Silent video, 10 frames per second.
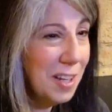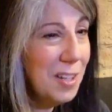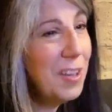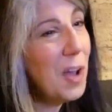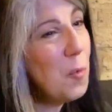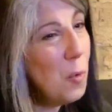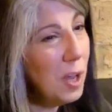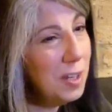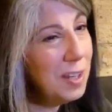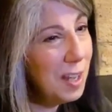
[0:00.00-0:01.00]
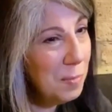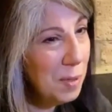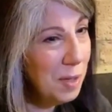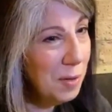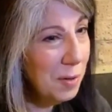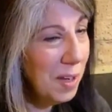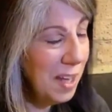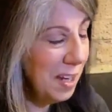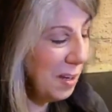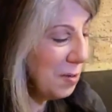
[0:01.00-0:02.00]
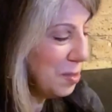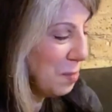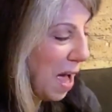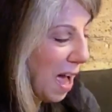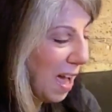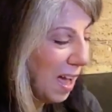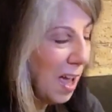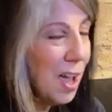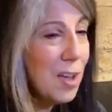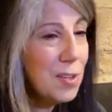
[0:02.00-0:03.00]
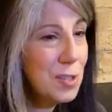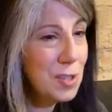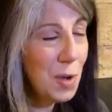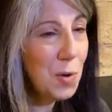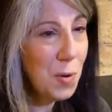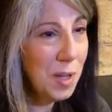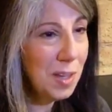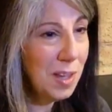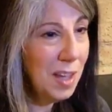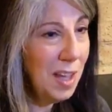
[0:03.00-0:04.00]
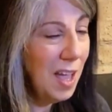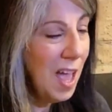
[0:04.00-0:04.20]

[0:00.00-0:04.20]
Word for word: You get one debut and it goes by so quickly.